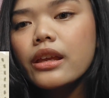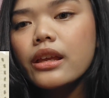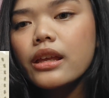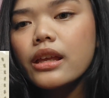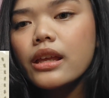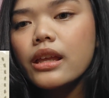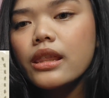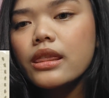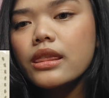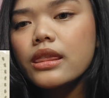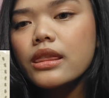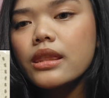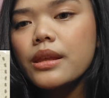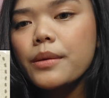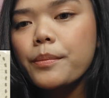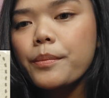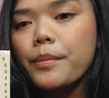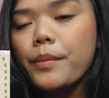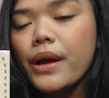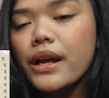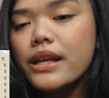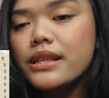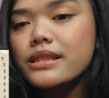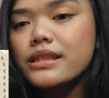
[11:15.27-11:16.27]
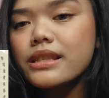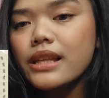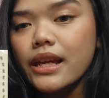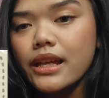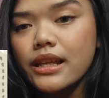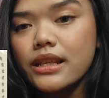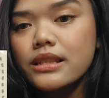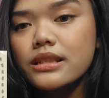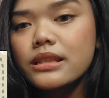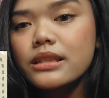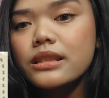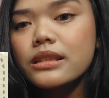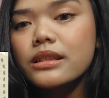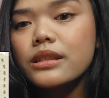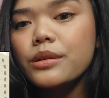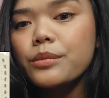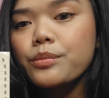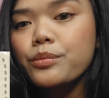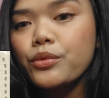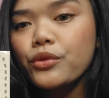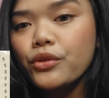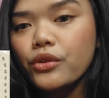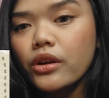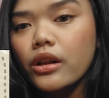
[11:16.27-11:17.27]
In the past tense, the
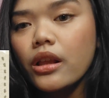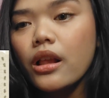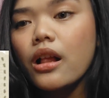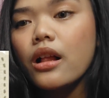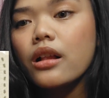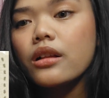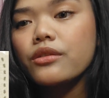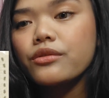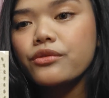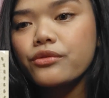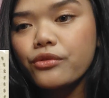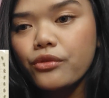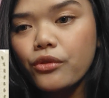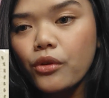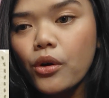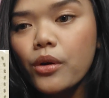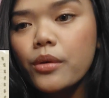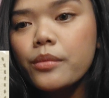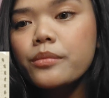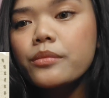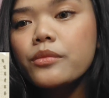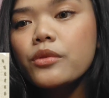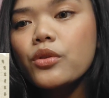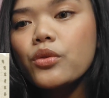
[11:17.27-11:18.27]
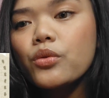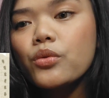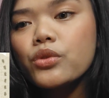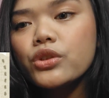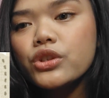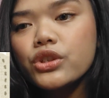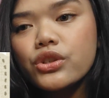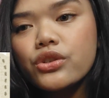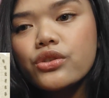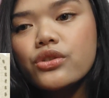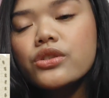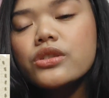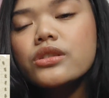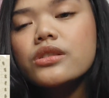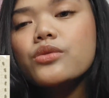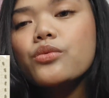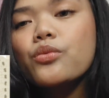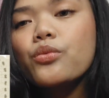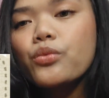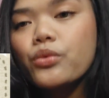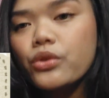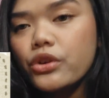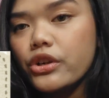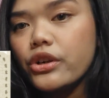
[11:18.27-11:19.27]
plural form use
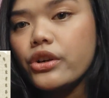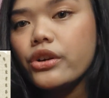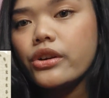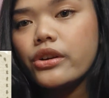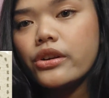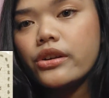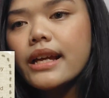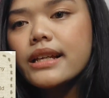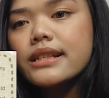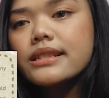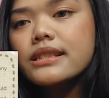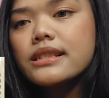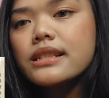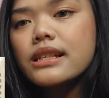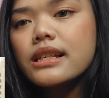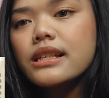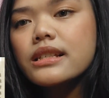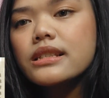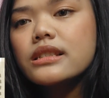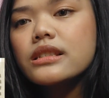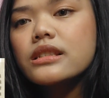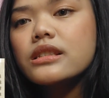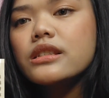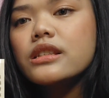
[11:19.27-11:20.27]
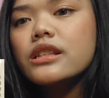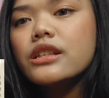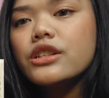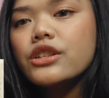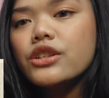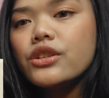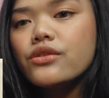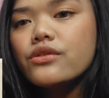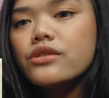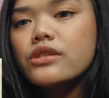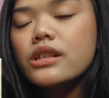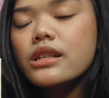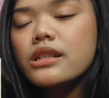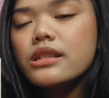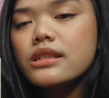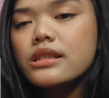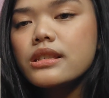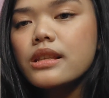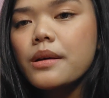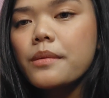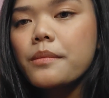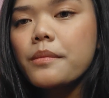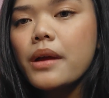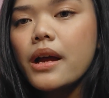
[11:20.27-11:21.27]
were. Next is the new
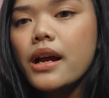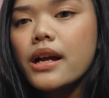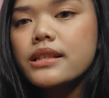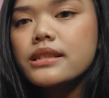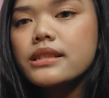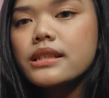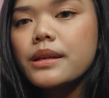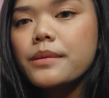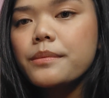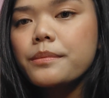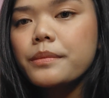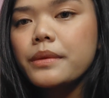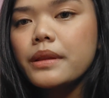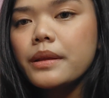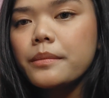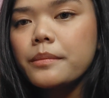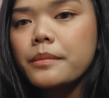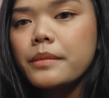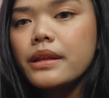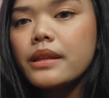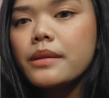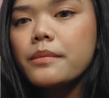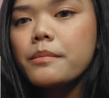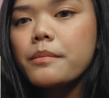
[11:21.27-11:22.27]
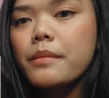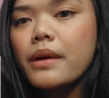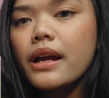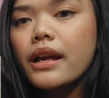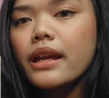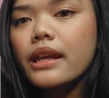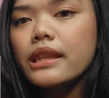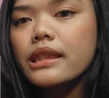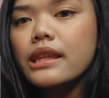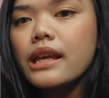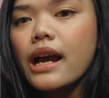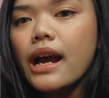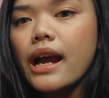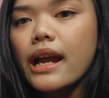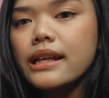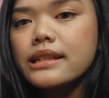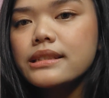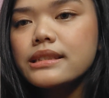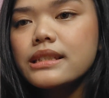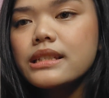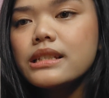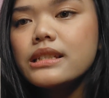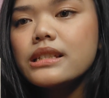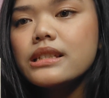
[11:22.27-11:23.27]
system has implemented by the
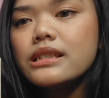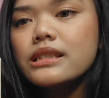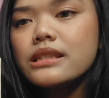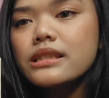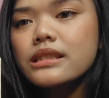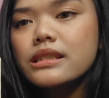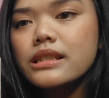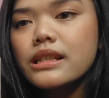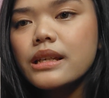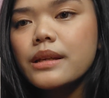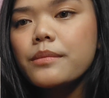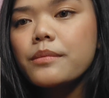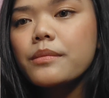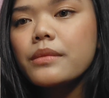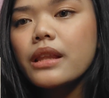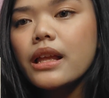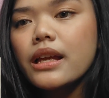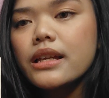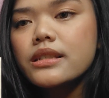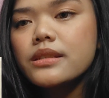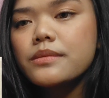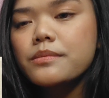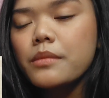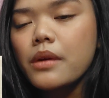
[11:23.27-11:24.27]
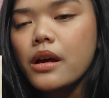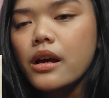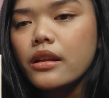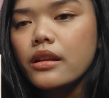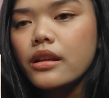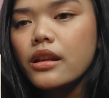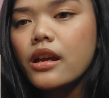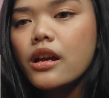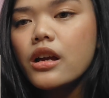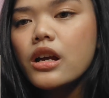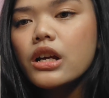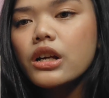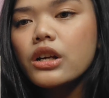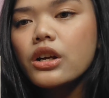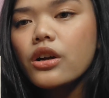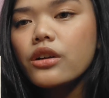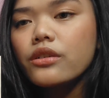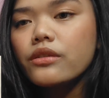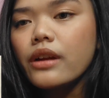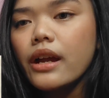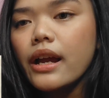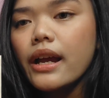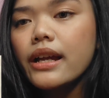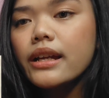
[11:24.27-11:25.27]
IT team last month.
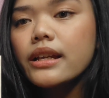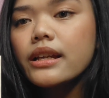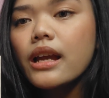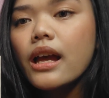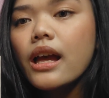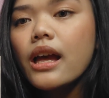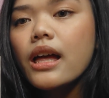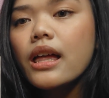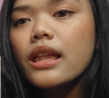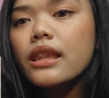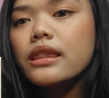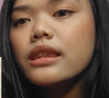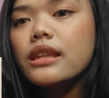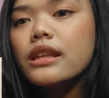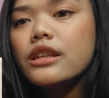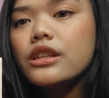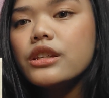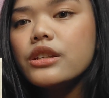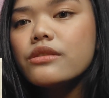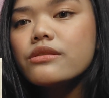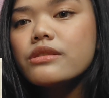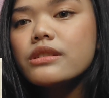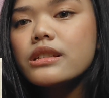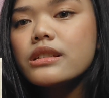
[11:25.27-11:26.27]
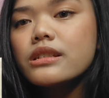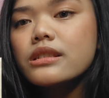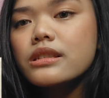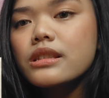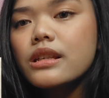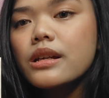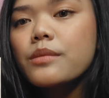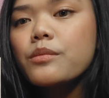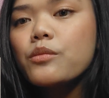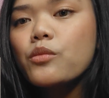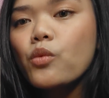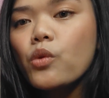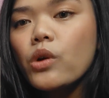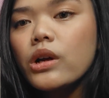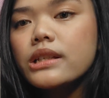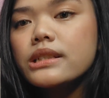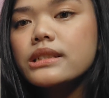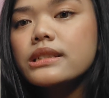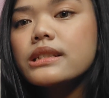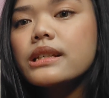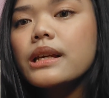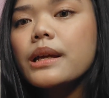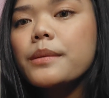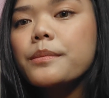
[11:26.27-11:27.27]
Correct. The new system
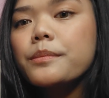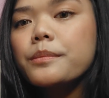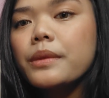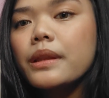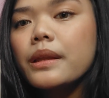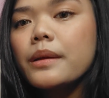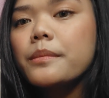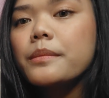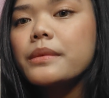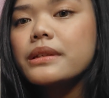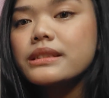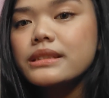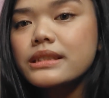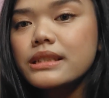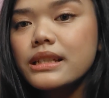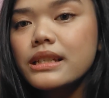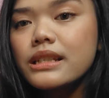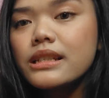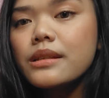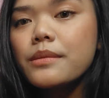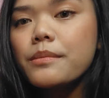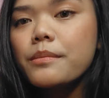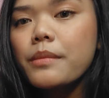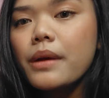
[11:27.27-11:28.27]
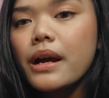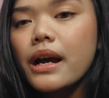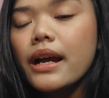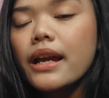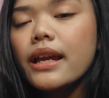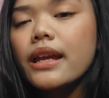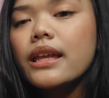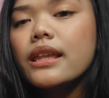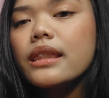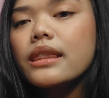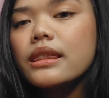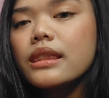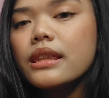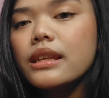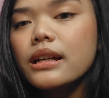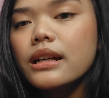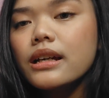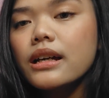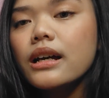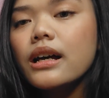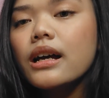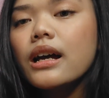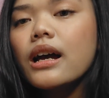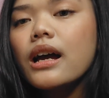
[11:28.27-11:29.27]
was implemented by
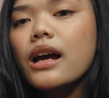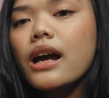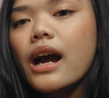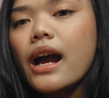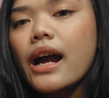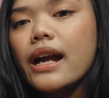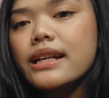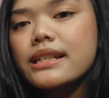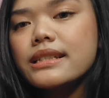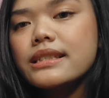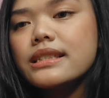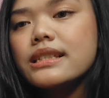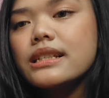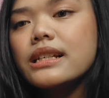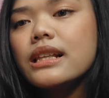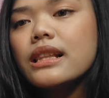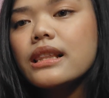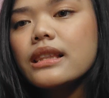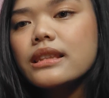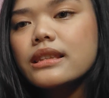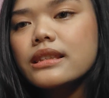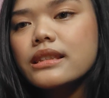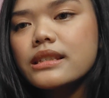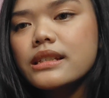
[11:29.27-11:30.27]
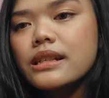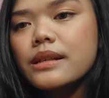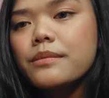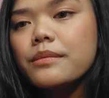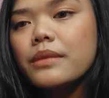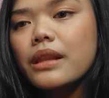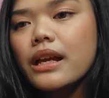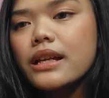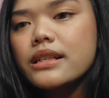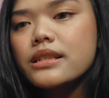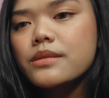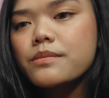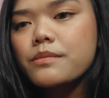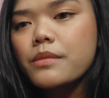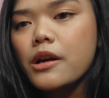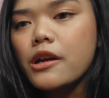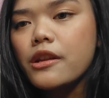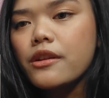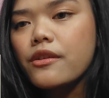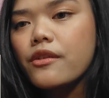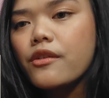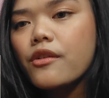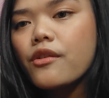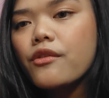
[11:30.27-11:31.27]
the IT team last
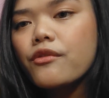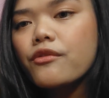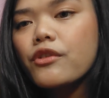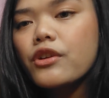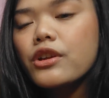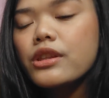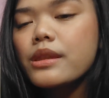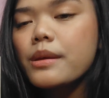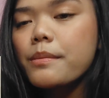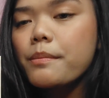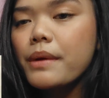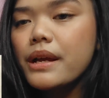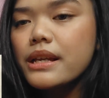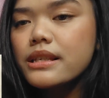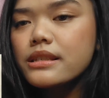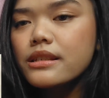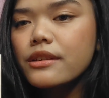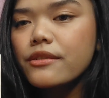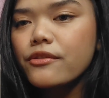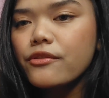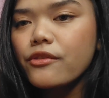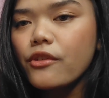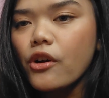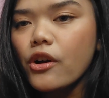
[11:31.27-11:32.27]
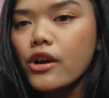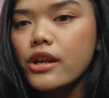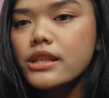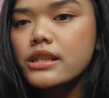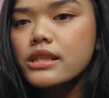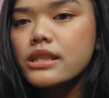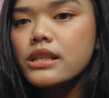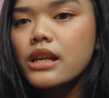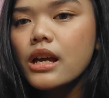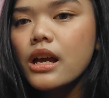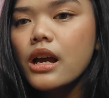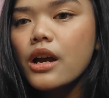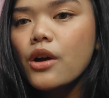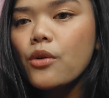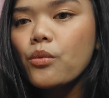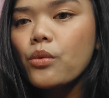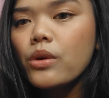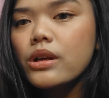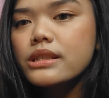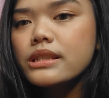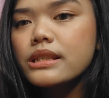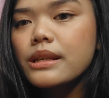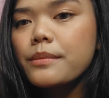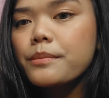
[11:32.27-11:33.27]
month. For the passive voice
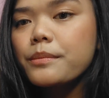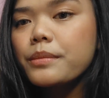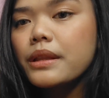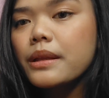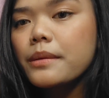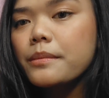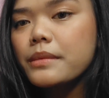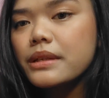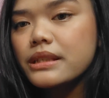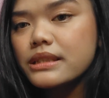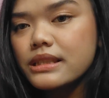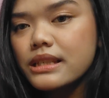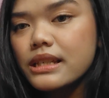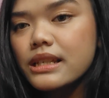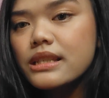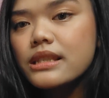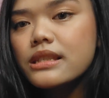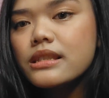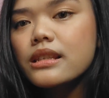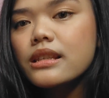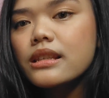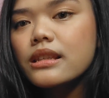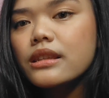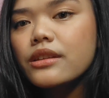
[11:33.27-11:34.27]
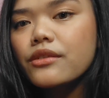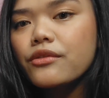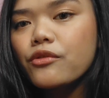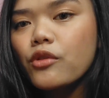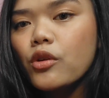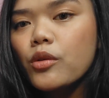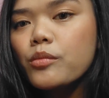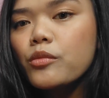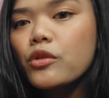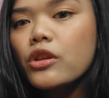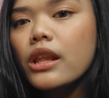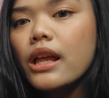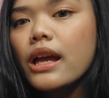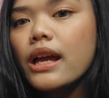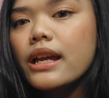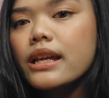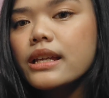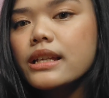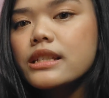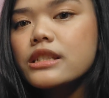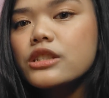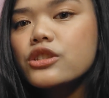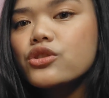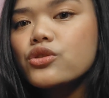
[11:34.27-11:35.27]
was implemented, the formula
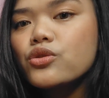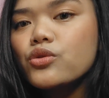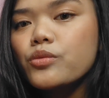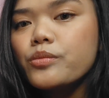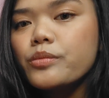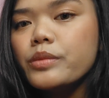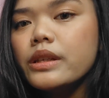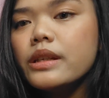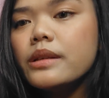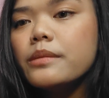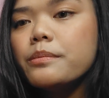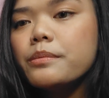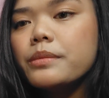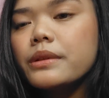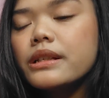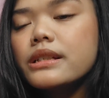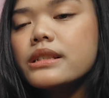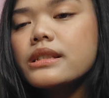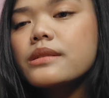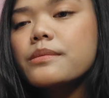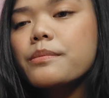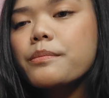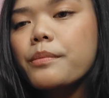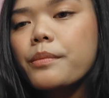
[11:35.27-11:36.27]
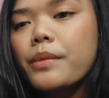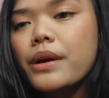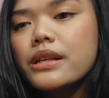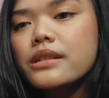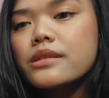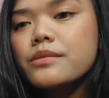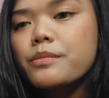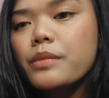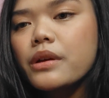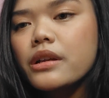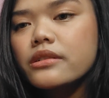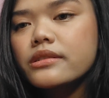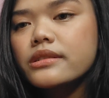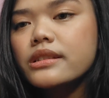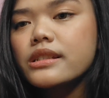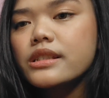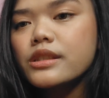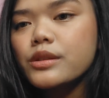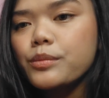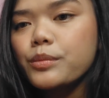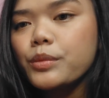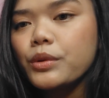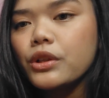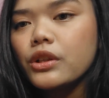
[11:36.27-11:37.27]
is to be plus past
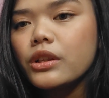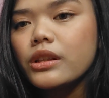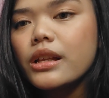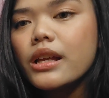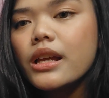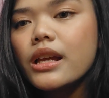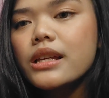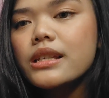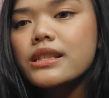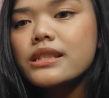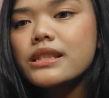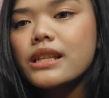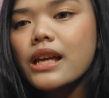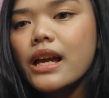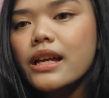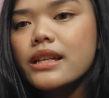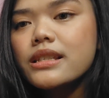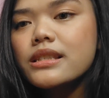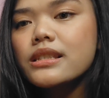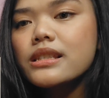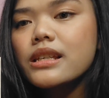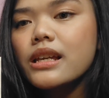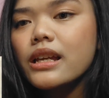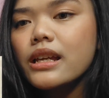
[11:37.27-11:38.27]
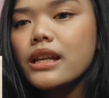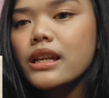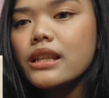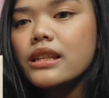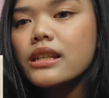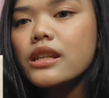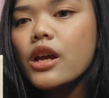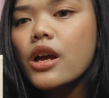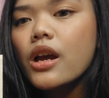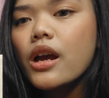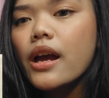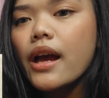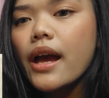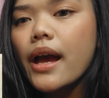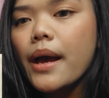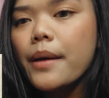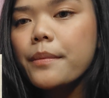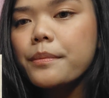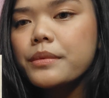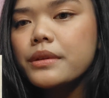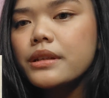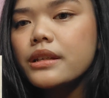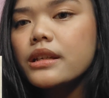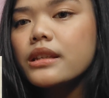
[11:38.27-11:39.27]
participle. Since it
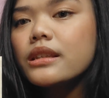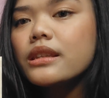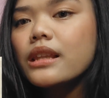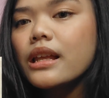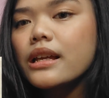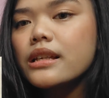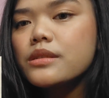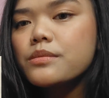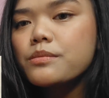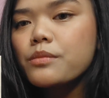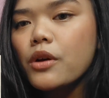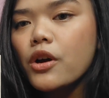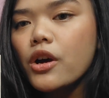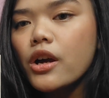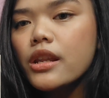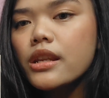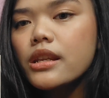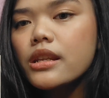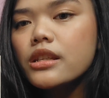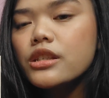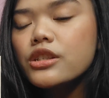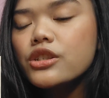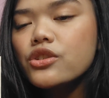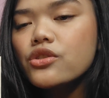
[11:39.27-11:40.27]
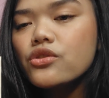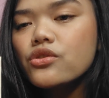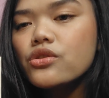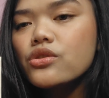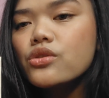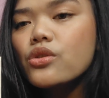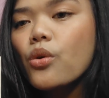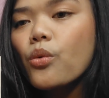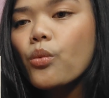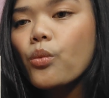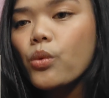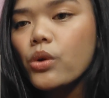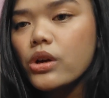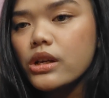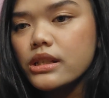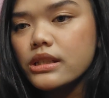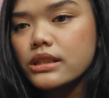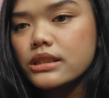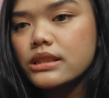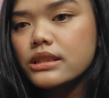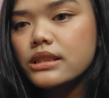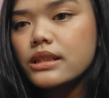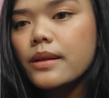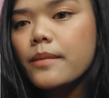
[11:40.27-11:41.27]
happened last month, use
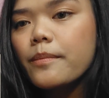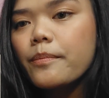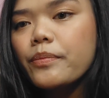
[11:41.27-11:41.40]
was.